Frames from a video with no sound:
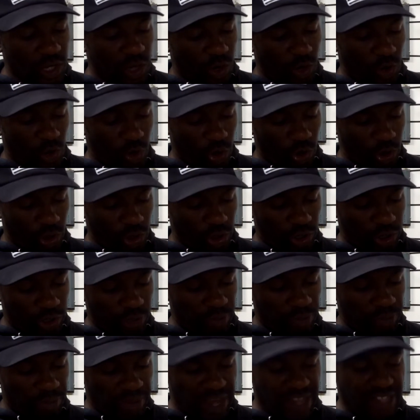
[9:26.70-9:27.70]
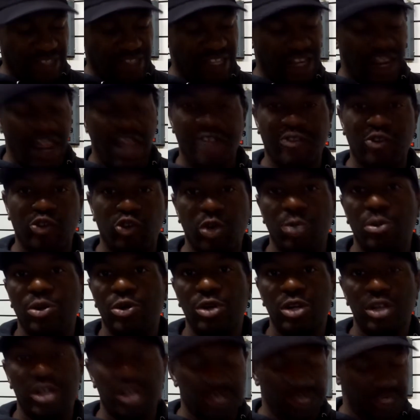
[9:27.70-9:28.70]
or baits that have treble
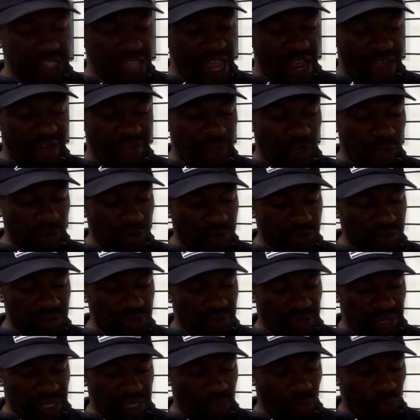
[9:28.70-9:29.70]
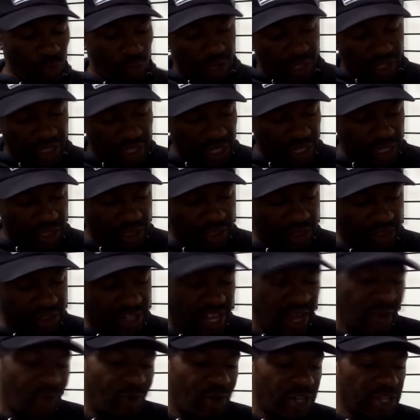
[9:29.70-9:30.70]
hooks, have those be one color.
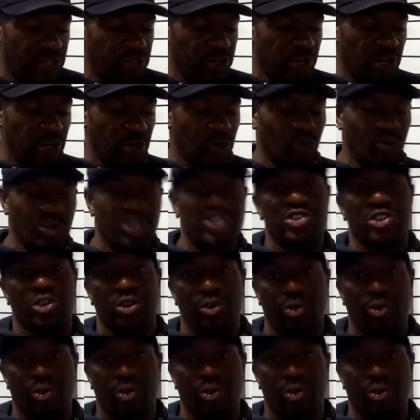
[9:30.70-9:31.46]
That way you know what you're